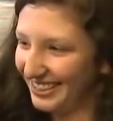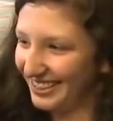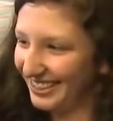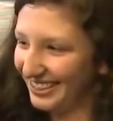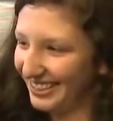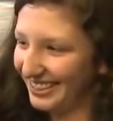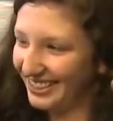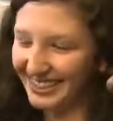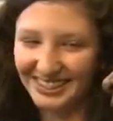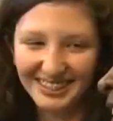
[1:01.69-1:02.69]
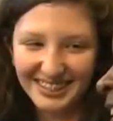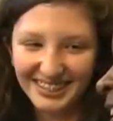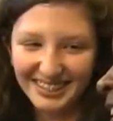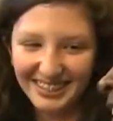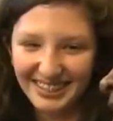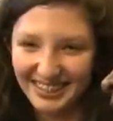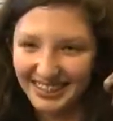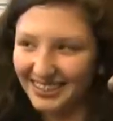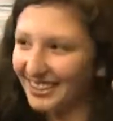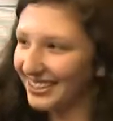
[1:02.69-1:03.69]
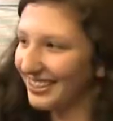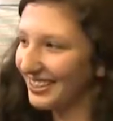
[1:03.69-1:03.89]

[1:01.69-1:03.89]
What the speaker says: (not speaking)